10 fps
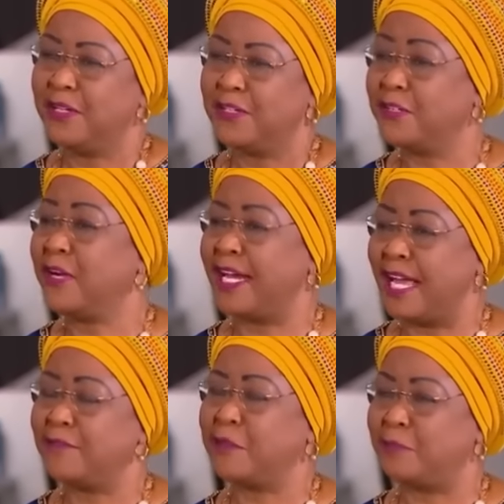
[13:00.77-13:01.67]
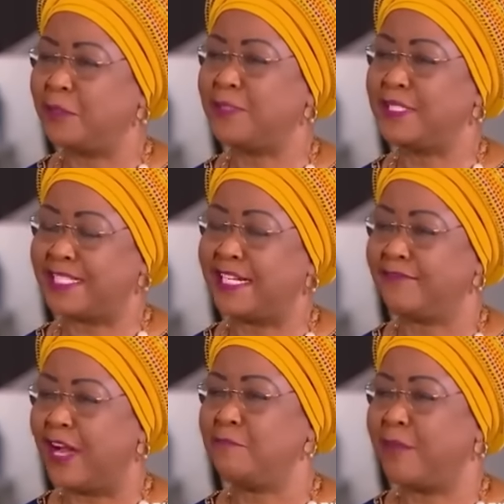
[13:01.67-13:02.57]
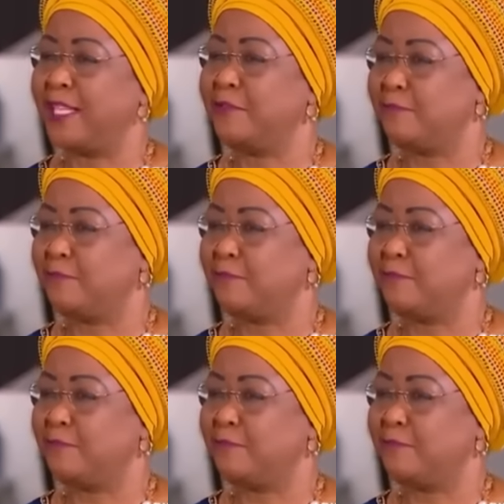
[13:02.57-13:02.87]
You're going to have to pull yourself up by the